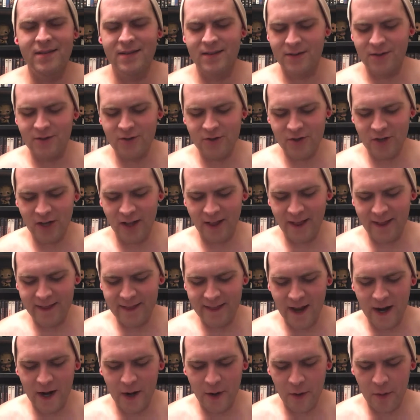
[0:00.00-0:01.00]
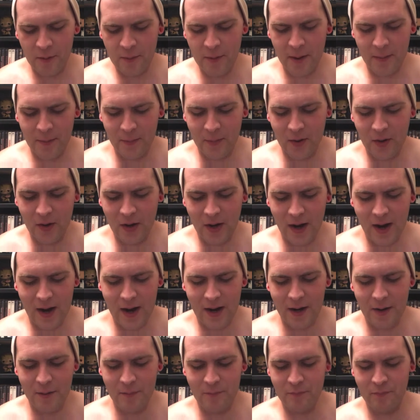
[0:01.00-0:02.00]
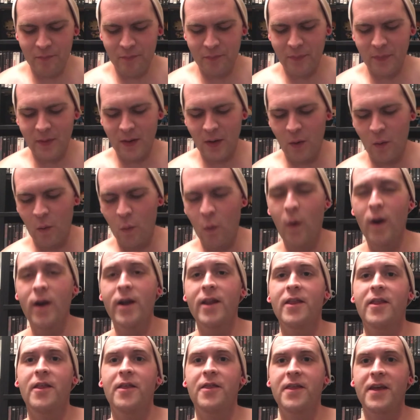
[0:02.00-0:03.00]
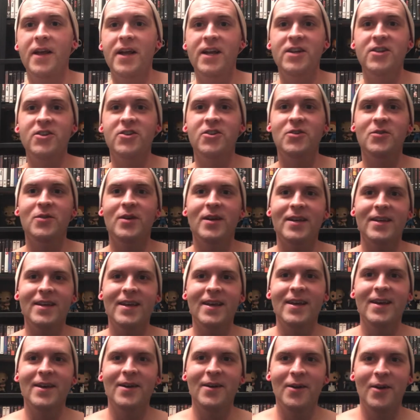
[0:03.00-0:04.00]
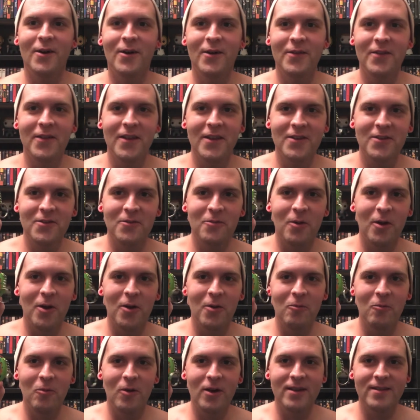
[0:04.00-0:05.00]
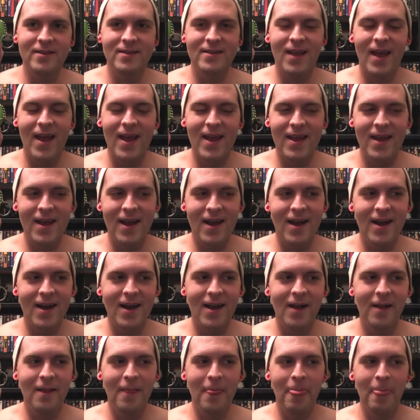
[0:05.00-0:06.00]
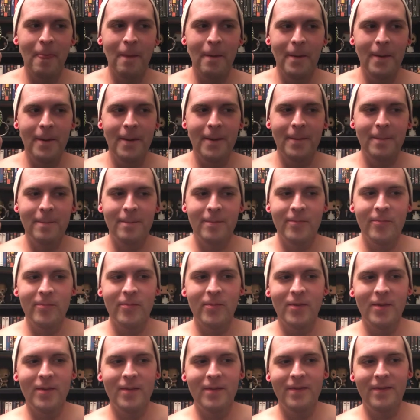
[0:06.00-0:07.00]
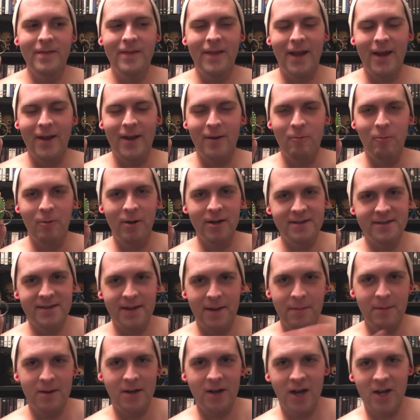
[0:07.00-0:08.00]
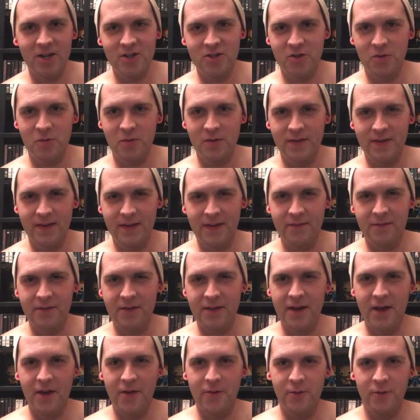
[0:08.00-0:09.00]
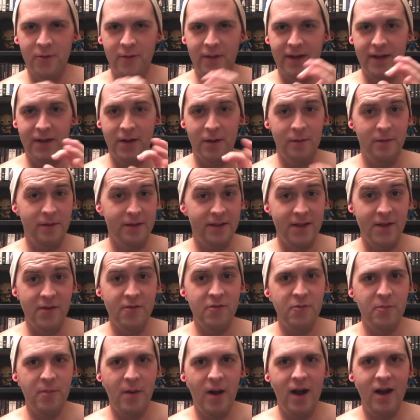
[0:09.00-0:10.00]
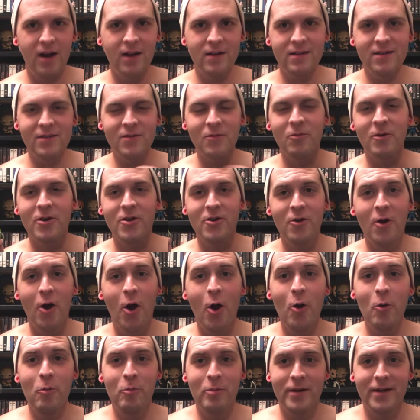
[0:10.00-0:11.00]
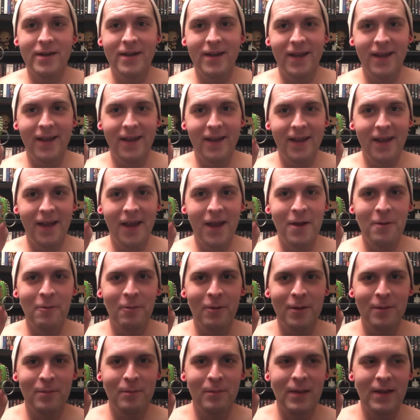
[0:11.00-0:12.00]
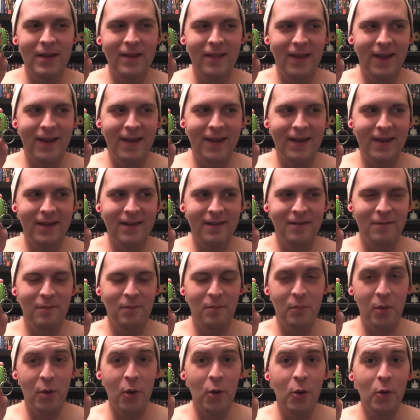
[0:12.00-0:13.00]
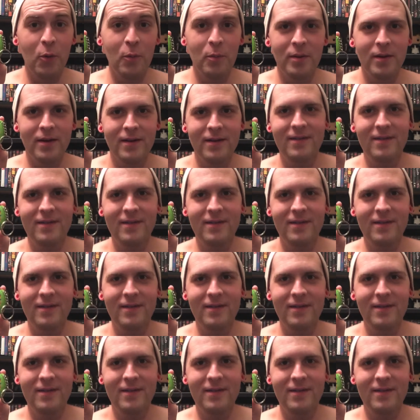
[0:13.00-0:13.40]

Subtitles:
and shit like that. I remember one of the things you could get on this one was a like one Tamagotchi would leave the other like a gift box, and when you opened it, it would be like poop.